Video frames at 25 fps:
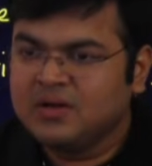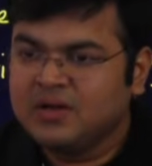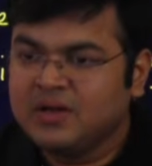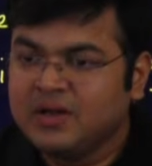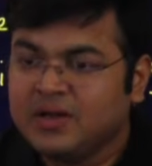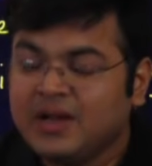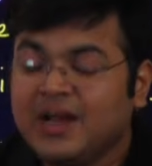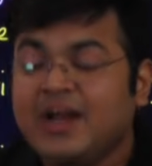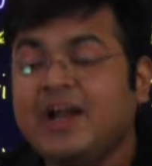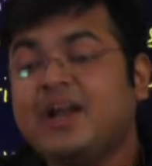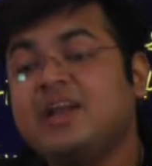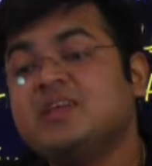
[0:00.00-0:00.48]

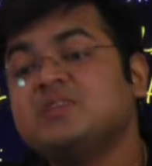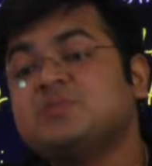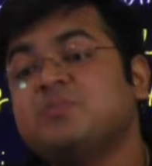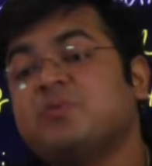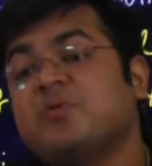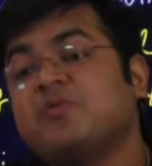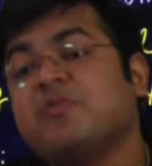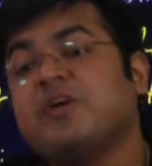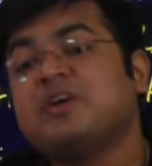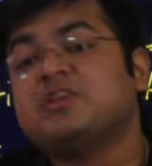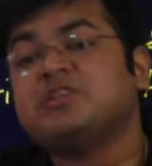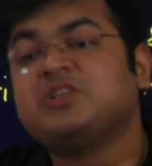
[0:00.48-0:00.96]
It is
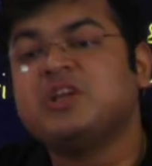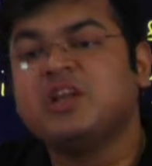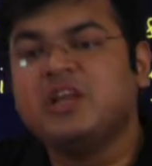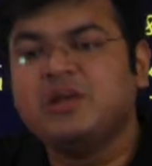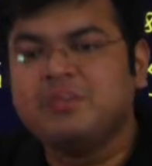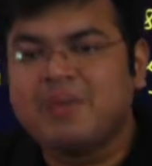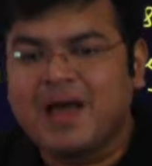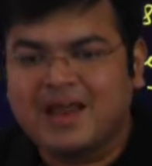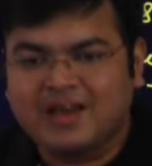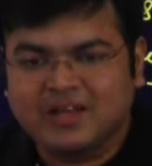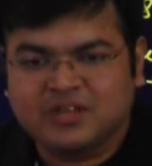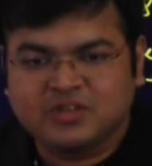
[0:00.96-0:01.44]
professionally
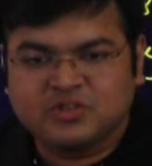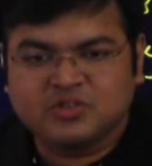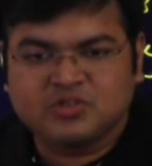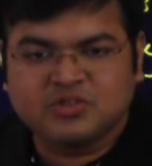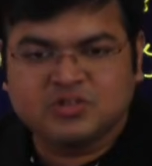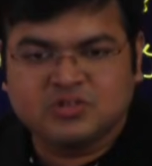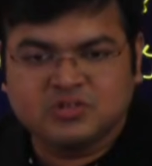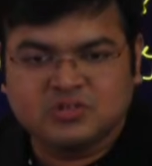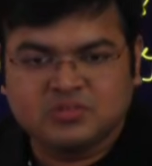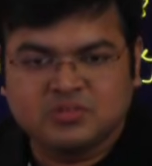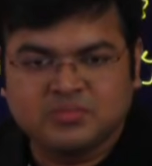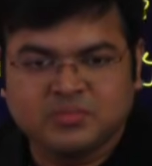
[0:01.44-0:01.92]

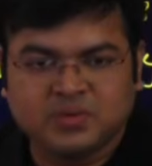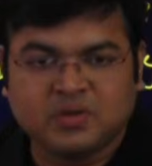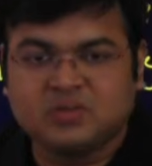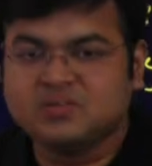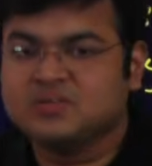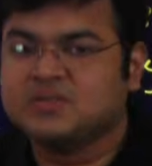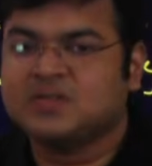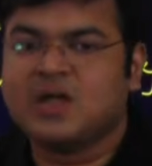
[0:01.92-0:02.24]
managed because